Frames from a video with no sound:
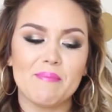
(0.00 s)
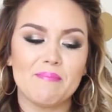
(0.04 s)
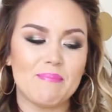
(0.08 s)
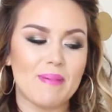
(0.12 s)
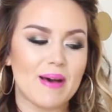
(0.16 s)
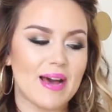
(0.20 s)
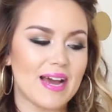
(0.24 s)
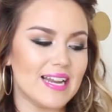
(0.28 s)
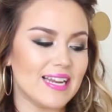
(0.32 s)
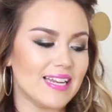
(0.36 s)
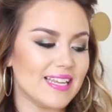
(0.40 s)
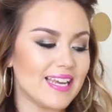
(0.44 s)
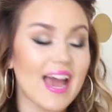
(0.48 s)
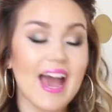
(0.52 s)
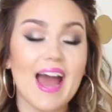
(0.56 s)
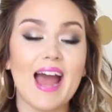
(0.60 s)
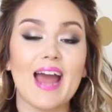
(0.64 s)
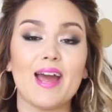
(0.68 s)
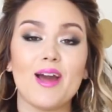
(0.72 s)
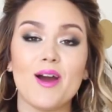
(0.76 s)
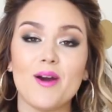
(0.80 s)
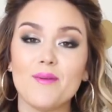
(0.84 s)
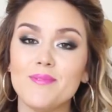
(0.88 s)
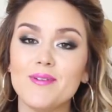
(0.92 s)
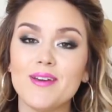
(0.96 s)
But yeah,
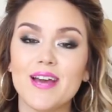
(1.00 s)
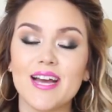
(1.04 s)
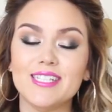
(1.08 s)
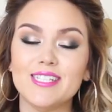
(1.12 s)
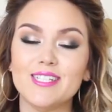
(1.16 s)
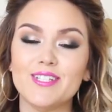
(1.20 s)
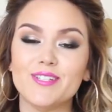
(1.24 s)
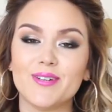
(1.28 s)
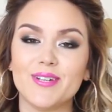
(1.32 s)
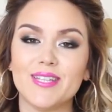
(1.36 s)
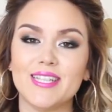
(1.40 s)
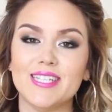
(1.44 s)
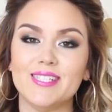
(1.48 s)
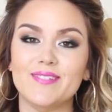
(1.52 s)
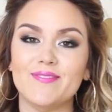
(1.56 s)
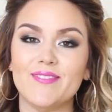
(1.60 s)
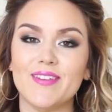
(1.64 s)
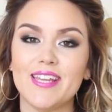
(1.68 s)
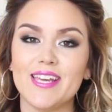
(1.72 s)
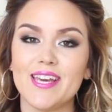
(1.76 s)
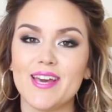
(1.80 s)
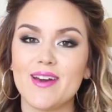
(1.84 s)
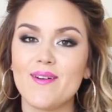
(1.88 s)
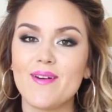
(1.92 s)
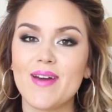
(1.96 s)
I hope you guys enjoyed this
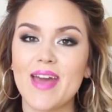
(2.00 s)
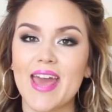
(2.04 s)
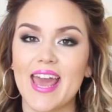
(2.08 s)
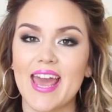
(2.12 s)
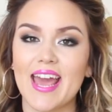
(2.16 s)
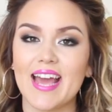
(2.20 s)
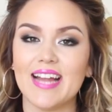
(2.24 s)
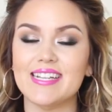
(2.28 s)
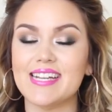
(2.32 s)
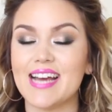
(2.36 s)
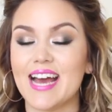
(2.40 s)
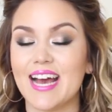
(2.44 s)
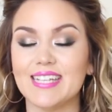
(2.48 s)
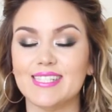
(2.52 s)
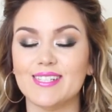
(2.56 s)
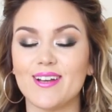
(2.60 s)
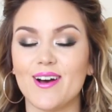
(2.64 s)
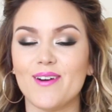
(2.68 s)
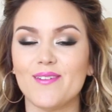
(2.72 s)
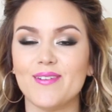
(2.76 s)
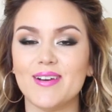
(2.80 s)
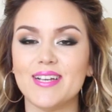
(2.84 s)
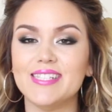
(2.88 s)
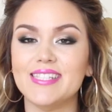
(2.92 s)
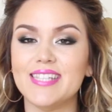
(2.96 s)
video, and as
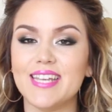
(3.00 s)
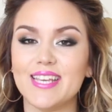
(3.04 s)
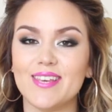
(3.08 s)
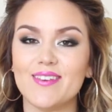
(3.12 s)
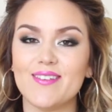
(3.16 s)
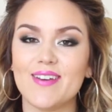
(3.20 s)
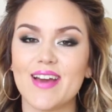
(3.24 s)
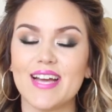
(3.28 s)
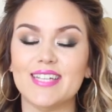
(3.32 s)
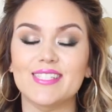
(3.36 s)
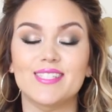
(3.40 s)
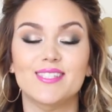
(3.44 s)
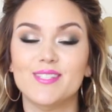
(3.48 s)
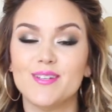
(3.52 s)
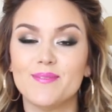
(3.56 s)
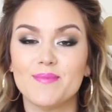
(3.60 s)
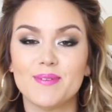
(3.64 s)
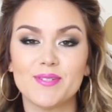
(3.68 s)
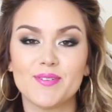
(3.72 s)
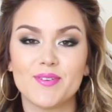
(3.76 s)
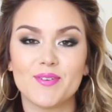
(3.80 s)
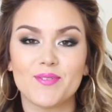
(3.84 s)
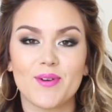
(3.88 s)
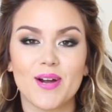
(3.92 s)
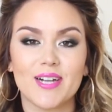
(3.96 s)
always, thank you guys so
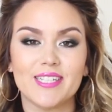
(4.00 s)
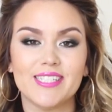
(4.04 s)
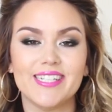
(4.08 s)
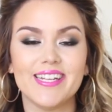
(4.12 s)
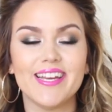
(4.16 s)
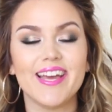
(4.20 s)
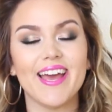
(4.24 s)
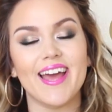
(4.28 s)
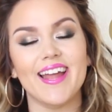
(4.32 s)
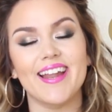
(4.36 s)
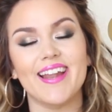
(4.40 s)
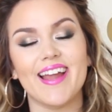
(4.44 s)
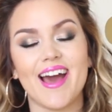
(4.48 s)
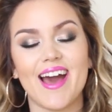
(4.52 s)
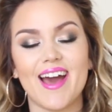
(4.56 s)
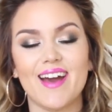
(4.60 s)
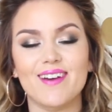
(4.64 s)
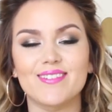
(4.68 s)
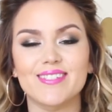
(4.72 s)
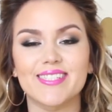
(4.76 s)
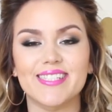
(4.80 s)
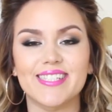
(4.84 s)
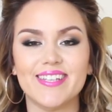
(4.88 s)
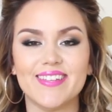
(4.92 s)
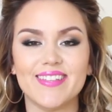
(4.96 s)
much for watching, and
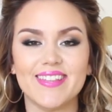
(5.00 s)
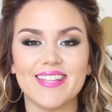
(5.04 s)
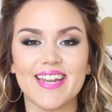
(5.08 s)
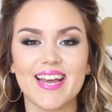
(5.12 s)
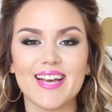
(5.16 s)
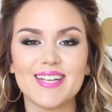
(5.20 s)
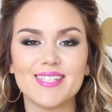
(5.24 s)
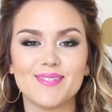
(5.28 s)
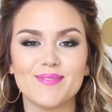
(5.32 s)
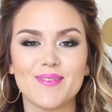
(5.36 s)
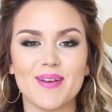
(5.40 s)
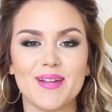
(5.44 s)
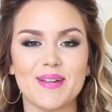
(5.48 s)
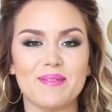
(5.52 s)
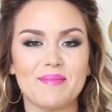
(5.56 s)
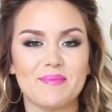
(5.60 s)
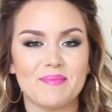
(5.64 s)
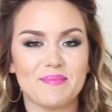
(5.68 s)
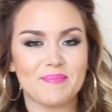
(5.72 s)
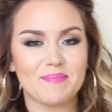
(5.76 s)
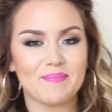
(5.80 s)
I will see you in the next one.